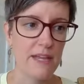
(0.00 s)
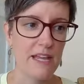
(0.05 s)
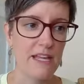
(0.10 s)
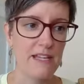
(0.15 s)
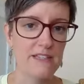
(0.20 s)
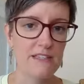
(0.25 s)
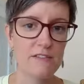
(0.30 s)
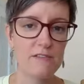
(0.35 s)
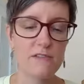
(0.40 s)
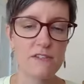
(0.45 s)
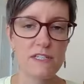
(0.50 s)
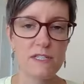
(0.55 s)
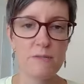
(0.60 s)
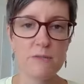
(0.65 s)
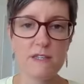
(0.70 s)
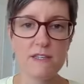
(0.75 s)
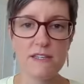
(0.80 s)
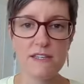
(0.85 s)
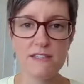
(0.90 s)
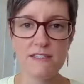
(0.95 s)
It's a
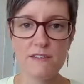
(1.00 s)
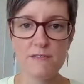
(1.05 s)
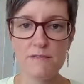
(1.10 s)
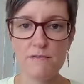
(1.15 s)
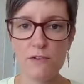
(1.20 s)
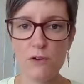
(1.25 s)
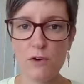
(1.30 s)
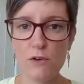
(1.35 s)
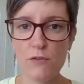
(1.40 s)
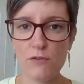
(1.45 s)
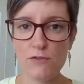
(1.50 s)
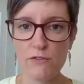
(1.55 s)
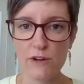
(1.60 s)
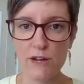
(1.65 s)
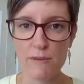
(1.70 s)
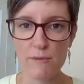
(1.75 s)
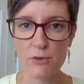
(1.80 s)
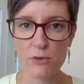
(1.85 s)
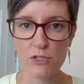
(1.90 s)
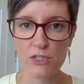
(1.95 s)
vitamin that's involved
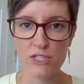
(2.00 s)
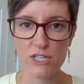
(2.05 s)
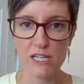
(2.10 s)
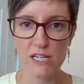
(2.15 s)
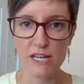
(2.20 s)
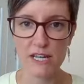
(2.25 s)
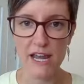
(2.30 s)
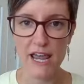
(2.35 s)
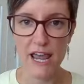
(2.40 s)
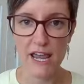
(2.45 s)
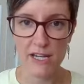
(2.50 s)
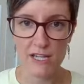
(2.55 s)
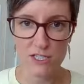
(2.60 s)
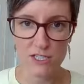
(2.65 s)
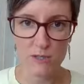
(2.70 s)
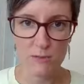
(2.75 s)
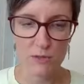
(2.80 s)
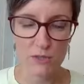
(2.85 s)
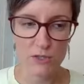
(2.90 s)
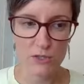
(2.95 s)
very much in
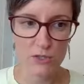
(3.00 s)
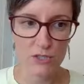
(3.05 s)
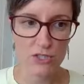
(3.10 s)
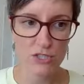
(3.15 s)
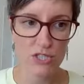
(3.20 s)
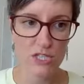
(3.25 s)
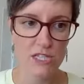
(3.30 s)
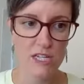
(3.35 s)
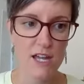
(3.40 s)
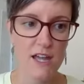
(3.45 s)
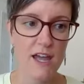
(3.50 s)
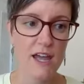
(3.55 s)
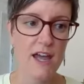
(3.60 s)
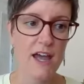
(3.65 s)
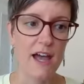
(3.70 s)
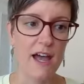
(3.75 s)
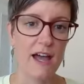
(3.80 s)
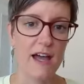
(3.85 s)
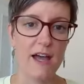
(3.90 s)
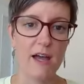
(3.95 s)
energy production,
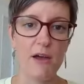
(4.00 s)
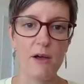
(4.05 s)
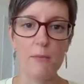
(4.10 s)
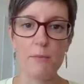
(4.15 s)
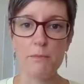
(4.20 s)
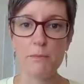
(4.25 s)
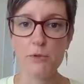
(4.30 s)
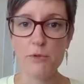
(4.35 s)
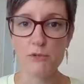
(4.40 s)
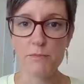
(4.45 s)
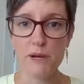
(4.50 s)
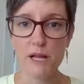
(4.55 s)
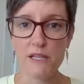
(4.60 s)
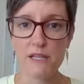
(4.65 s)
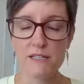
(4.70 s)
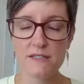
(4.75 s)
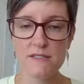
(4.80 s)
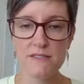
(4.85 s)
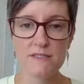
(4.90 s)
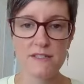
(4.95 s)
mood
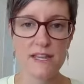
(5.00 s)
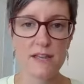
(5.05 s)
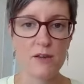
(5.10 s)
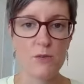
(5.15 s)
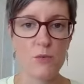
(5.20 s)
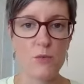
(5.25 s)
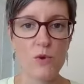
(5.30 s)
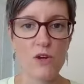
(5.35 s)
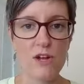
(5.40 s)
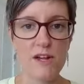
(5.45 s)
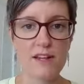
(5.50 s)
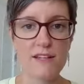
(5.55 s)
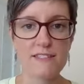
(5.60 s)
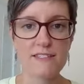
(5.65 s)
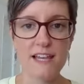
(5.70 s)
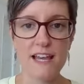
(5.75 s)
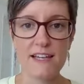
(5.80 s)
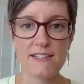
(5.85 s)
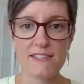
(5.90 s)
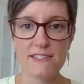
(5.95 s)
balance. It works
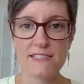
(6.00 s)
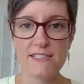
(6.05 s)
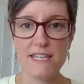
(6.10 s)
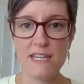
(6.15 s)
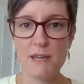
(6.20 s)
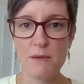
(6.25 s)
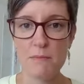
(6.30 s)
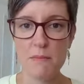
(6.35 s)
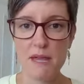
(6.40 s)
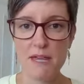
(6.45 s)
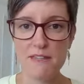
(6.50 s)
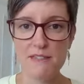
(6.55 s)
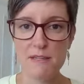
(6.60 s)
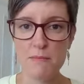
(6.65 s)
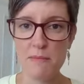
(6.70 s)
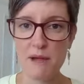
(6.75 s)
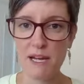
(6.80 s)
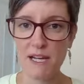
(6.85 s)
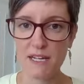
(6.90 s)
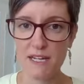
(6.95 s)
as a teammate to
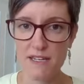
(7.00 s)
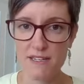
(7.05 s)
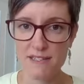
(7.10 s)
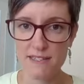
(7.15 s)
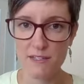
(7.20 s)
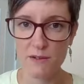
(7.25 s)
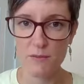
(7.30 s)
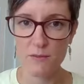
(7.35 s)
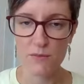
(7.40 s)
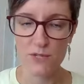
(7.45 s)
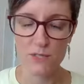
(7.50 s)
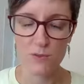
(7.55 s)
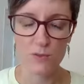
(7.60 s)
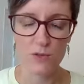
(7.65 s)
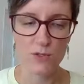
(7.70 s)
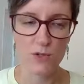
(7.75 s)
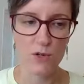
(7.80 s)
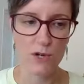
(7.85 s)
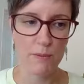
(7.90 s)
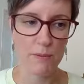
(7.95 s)
magnesium, which we'll
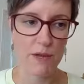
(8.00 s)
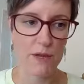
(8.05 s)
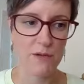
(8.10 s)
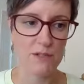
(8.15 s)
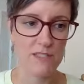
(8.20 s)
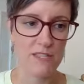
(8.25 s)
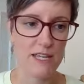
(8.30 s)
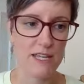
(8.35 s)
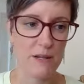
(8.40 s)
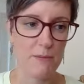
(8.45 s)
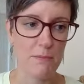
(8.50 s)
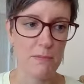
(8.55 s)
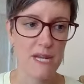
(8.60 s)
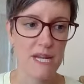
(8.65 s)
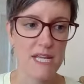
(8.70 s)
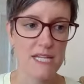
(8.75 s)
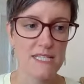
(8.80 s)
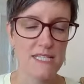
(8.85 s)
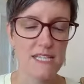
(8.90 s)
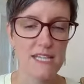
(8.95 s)
talk about in a
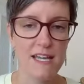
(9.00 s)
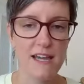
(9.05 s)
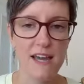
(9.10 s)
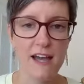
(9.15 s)
minute.